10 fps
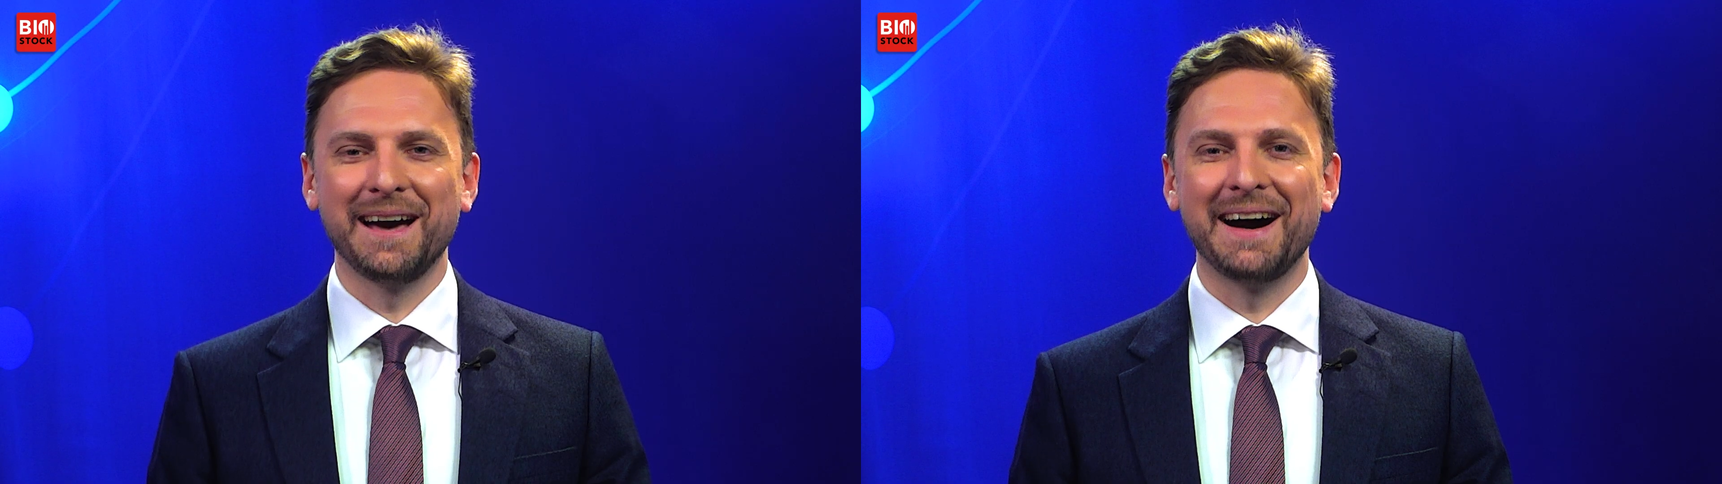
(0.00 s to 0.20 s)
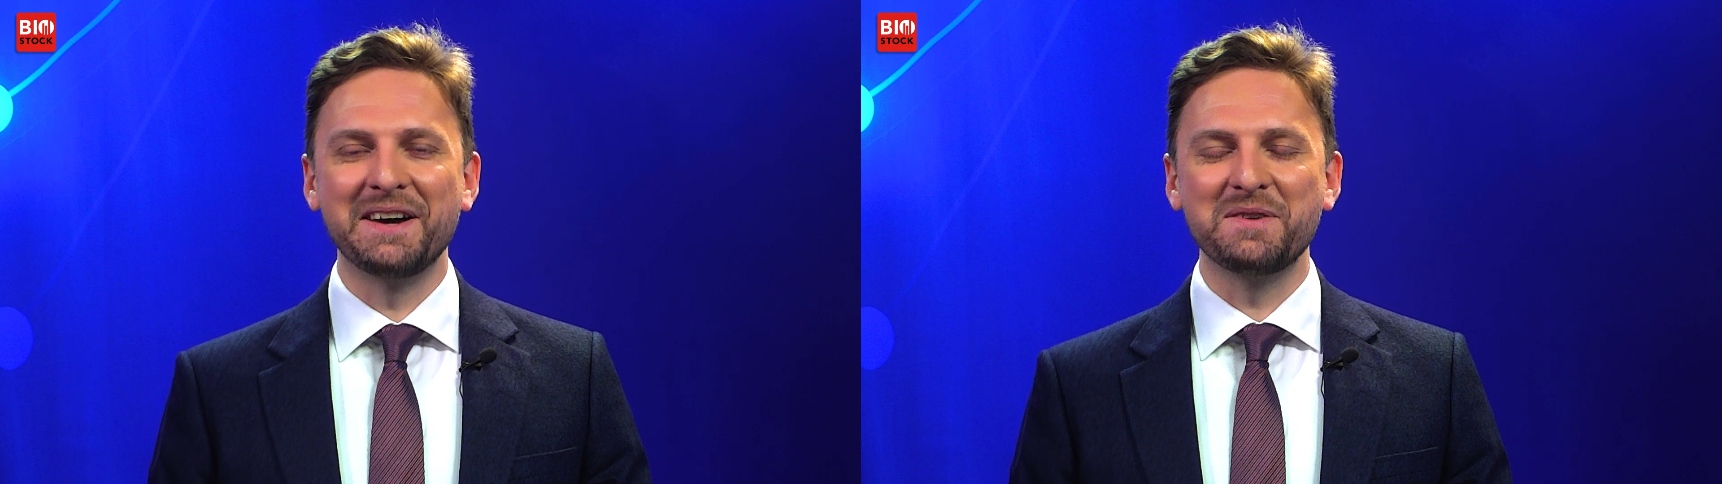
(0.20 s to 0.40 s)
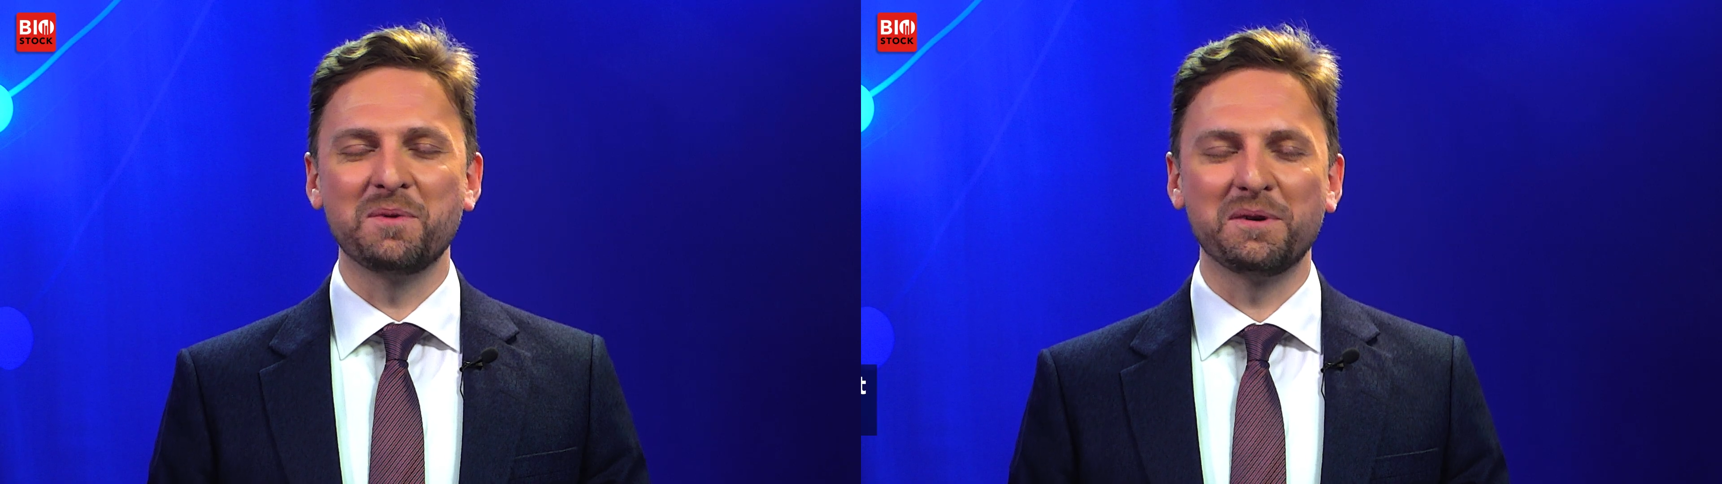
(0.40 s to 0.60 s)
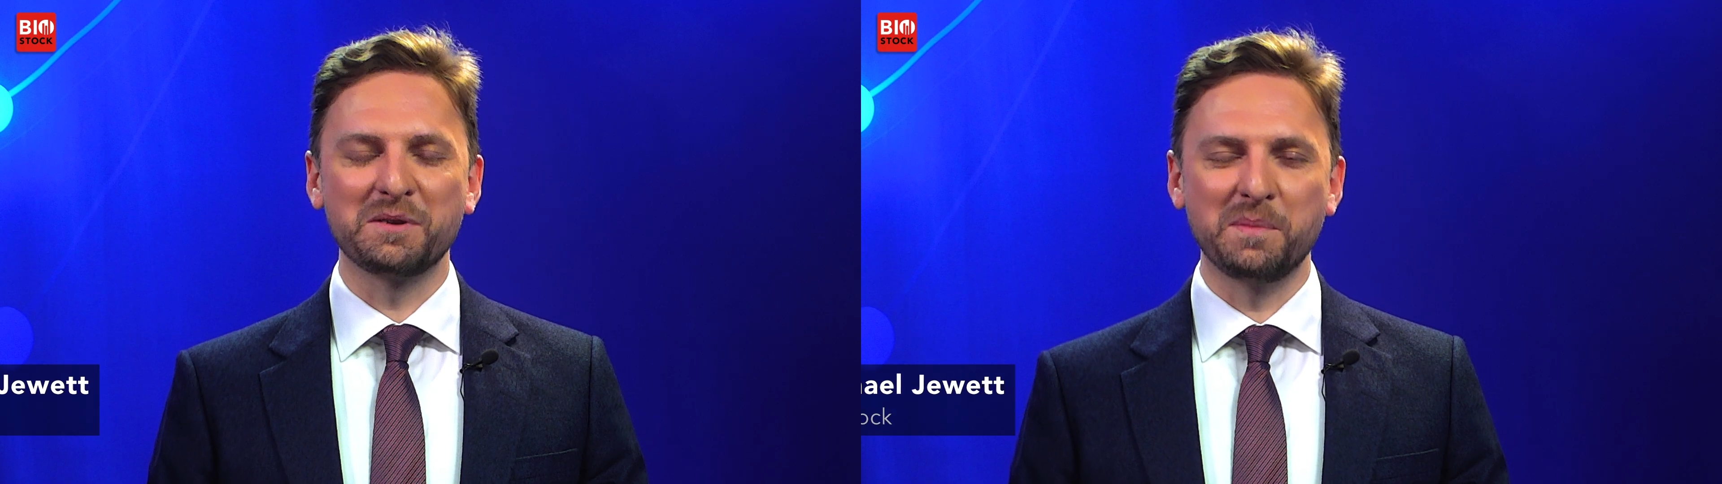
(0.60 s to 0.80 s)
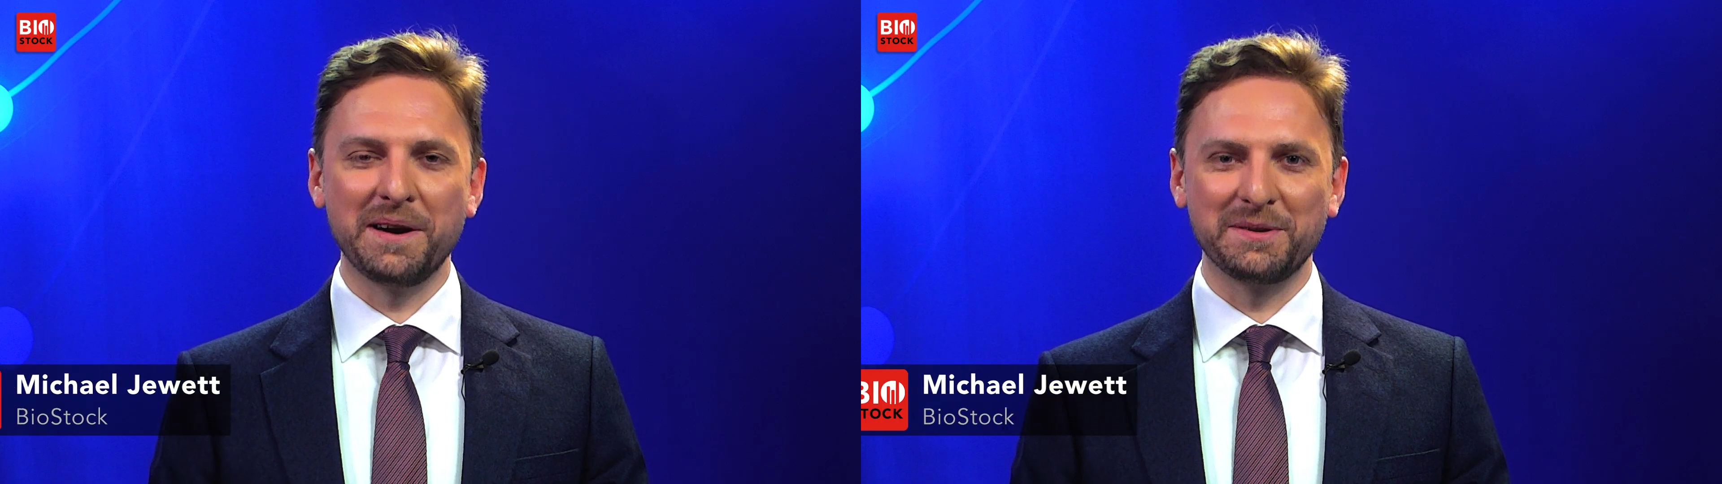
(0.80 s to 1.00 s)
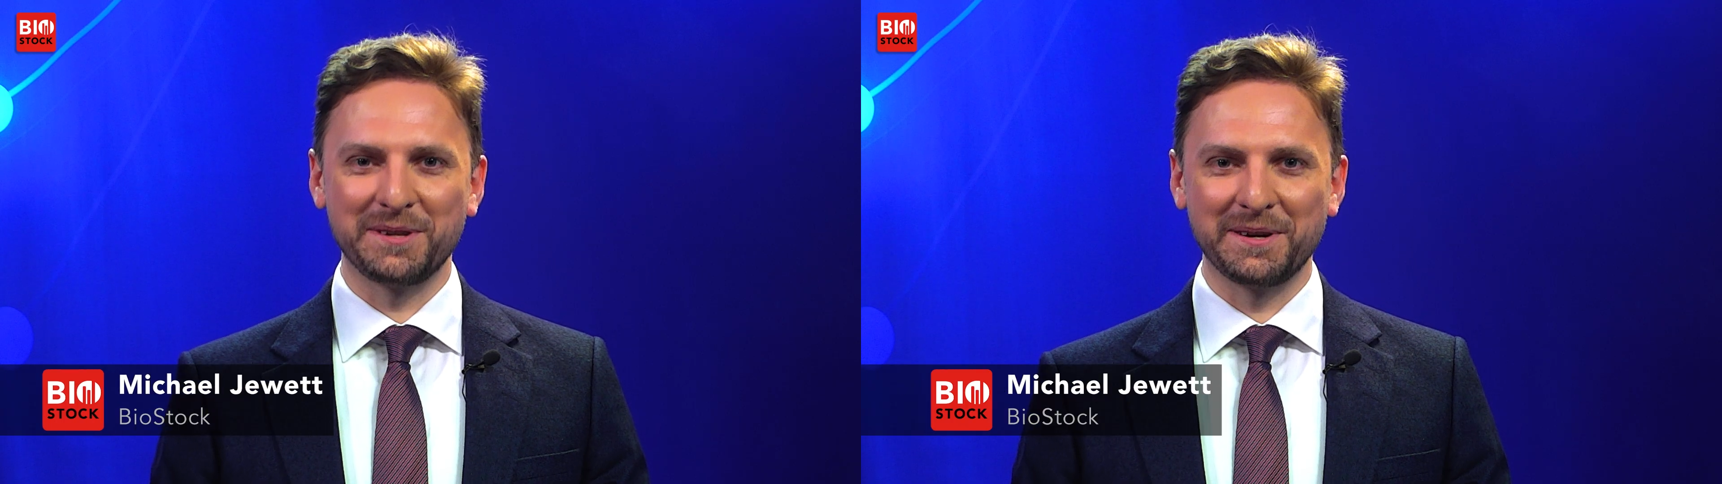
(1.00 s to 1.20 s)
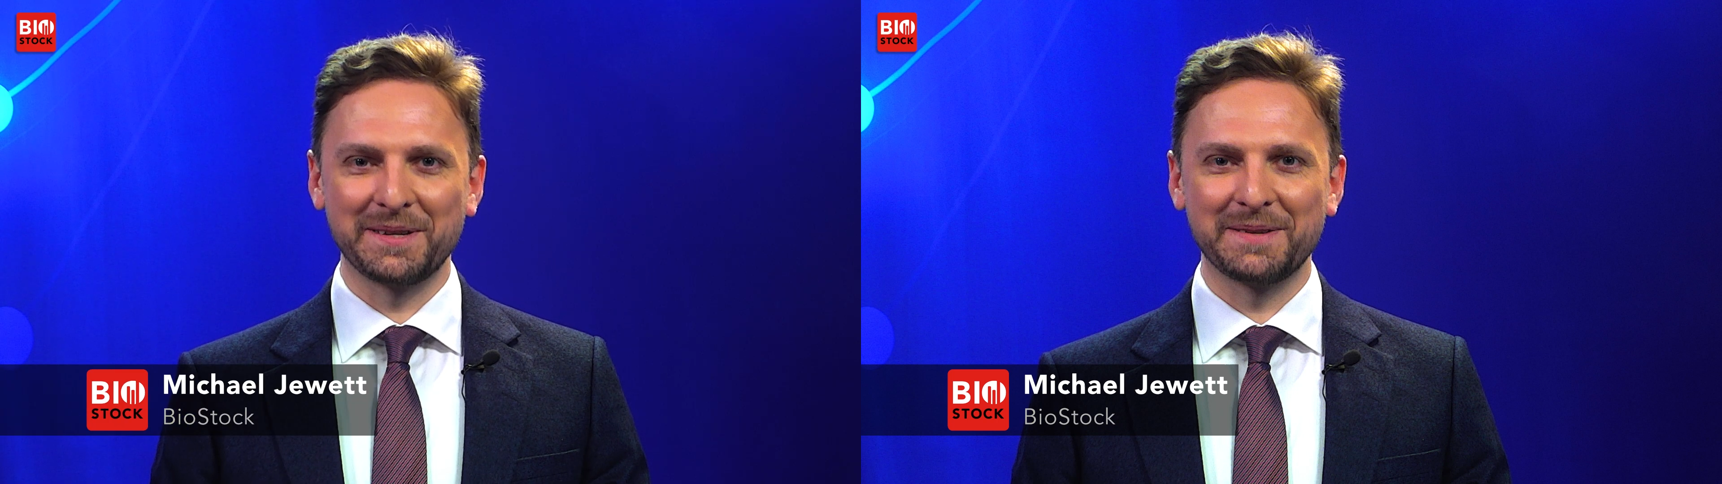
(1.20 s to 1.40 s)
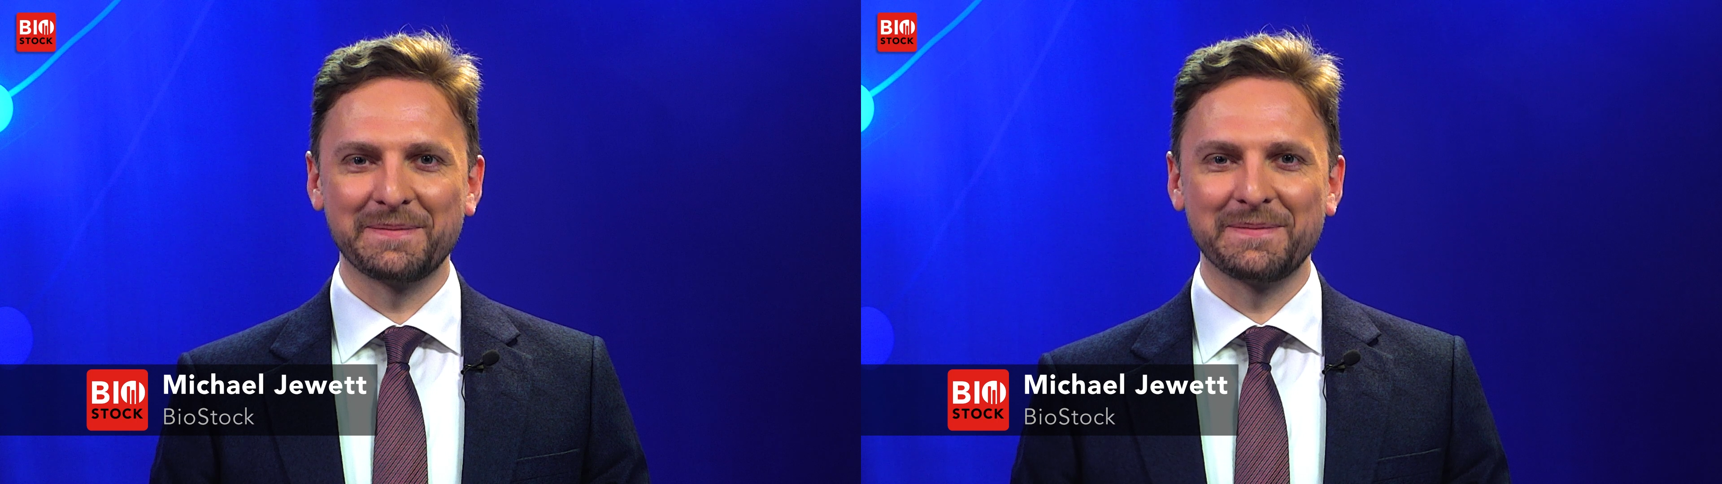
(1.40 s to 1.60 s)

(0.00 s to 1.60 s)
Hi, welcome to BioStock.